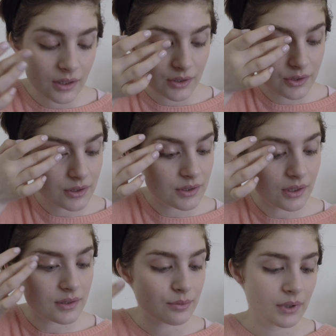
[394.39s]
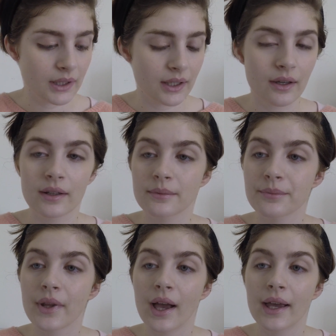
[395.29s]
It just is really good.
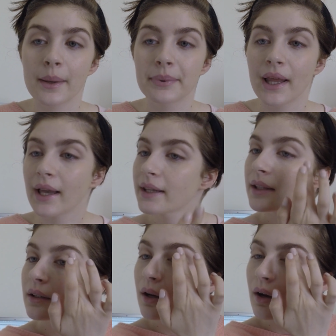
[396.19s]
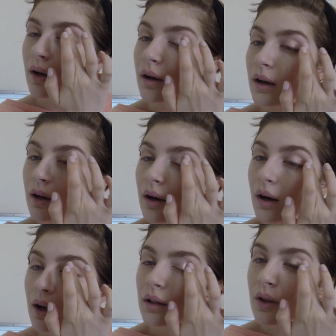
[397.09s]
I apply it
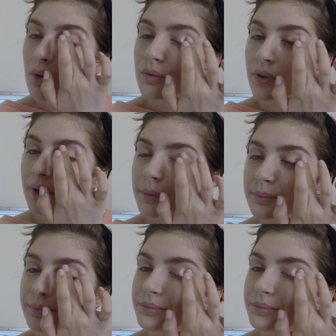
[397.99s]
all over.